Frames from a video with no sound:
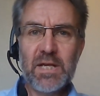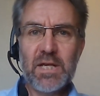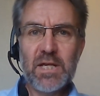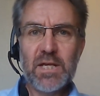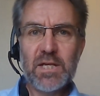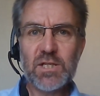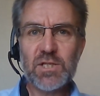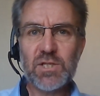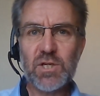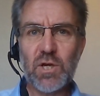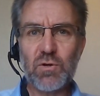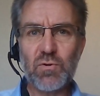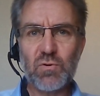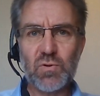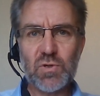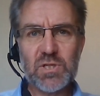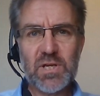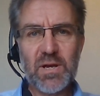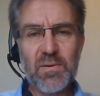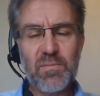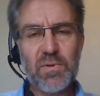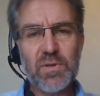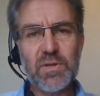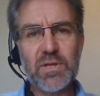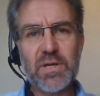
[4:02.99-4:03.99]
So
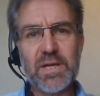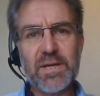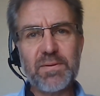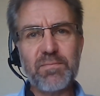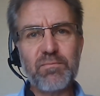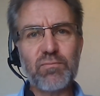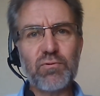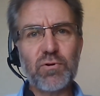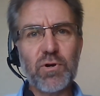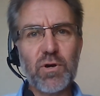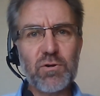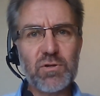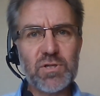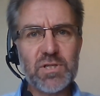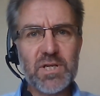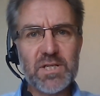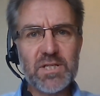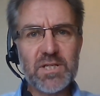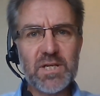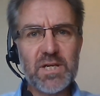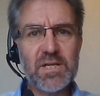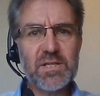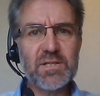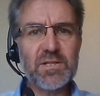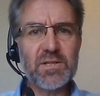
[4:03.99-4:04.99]
some of the
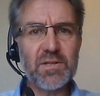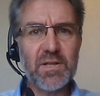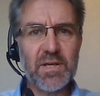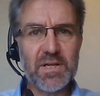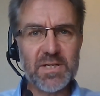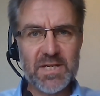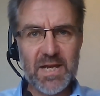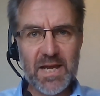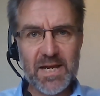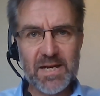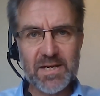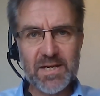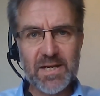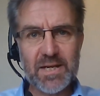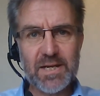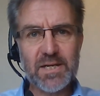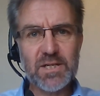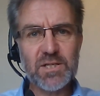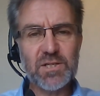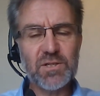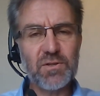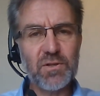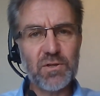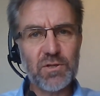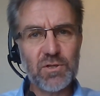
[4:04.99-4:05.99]
processes and the
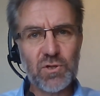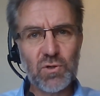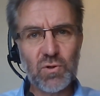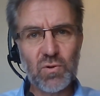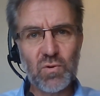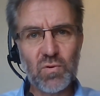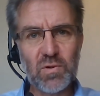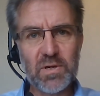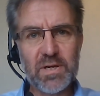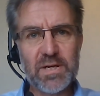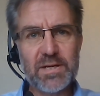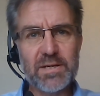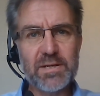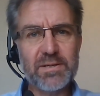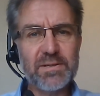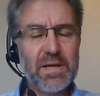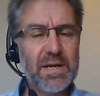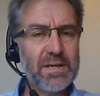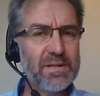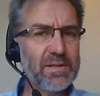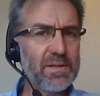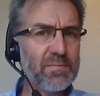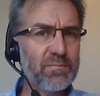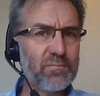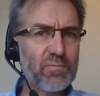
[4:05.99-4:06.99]
techniques and the tooling
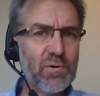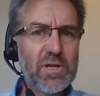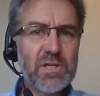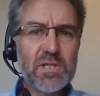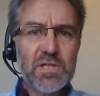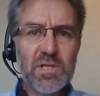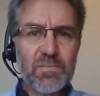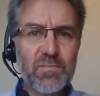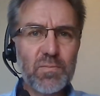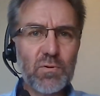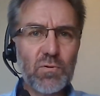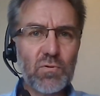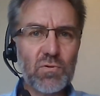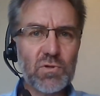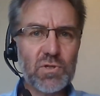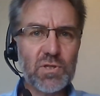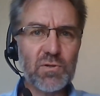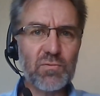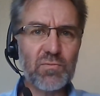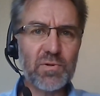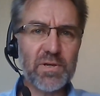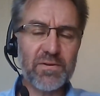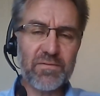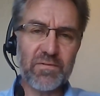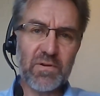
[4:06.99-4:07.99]
and the principles that
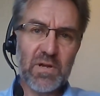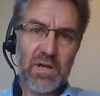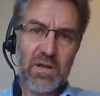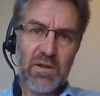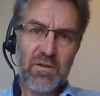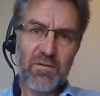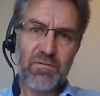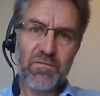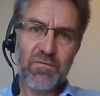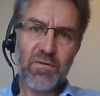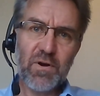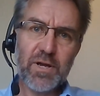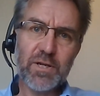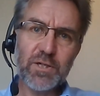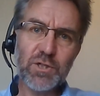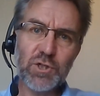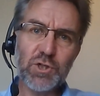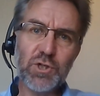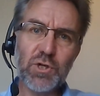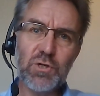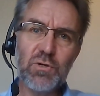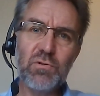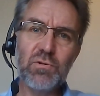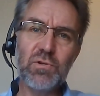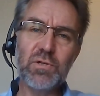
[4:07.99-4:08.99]
we've
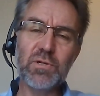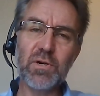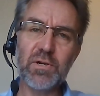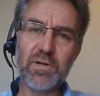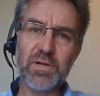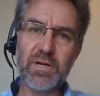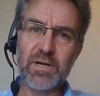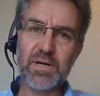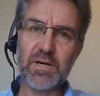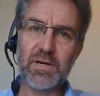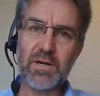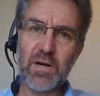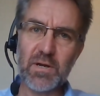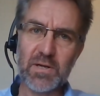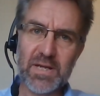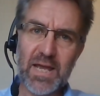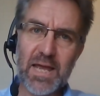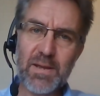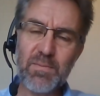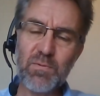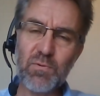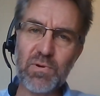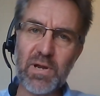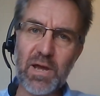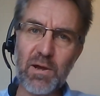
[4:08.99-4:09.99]
fine-tuned on our
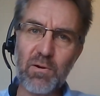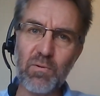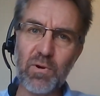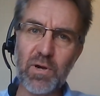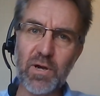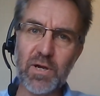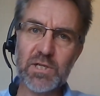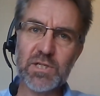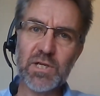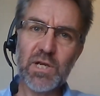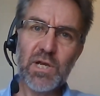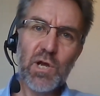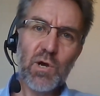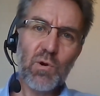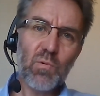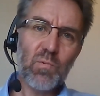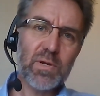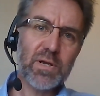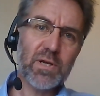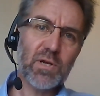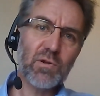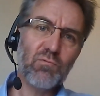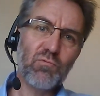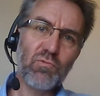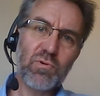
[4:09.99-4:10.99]
cable networks, we
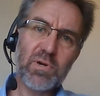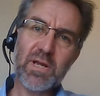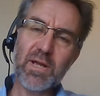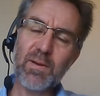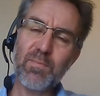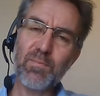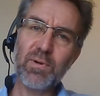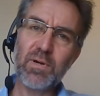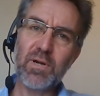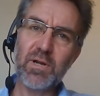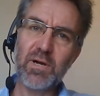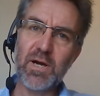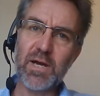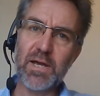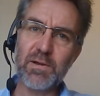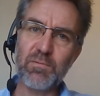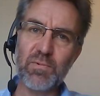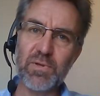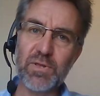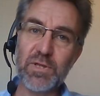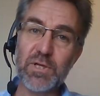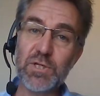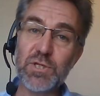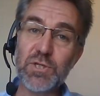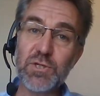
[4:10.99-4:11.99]
can reapply
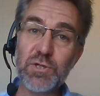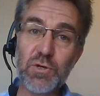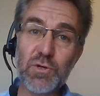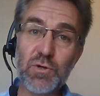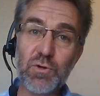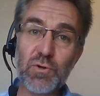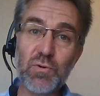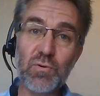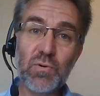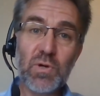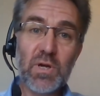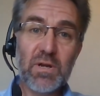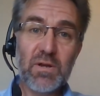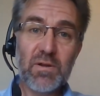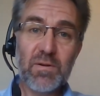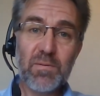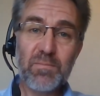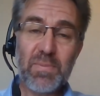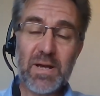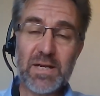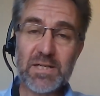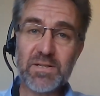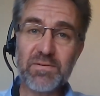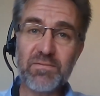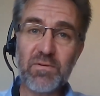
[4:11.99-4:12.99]
with this new
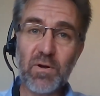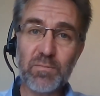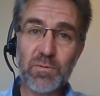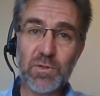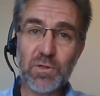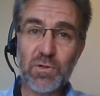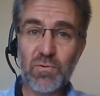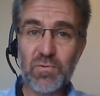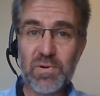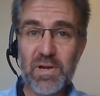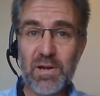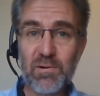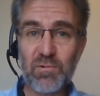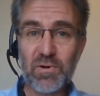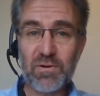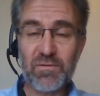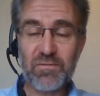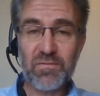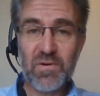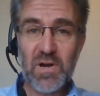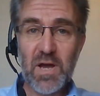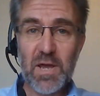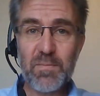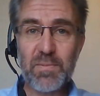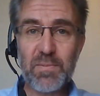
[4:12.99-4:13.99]
passive optical network
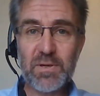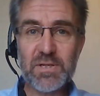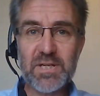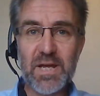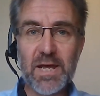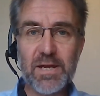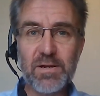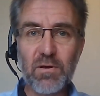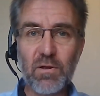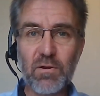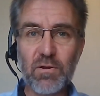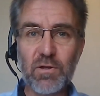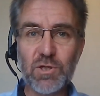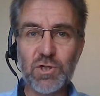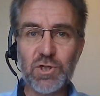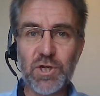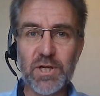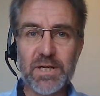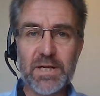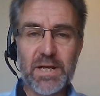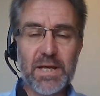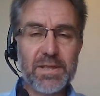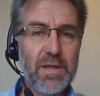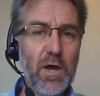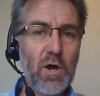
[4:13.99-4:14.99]
fiber technology,
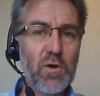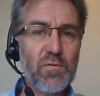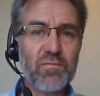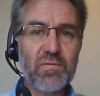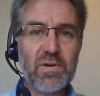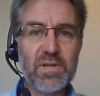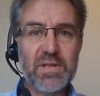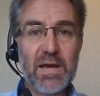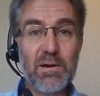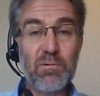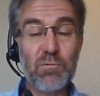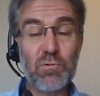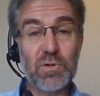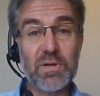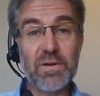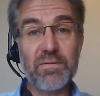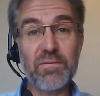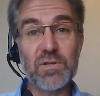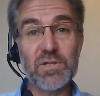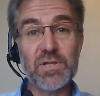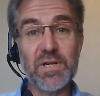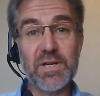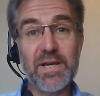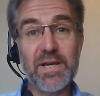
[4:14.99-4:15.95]
and hopefully that will give us an